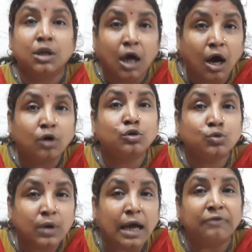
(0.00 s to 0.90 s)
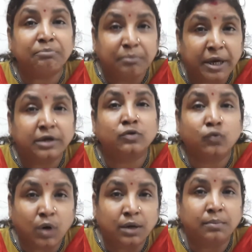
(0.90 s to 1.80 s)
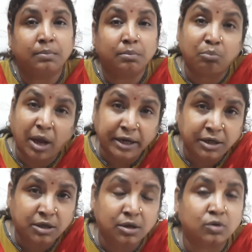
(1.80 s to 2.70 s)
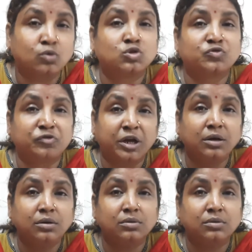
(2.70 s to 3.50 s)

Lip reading: "Now you have met one, my dear close friend."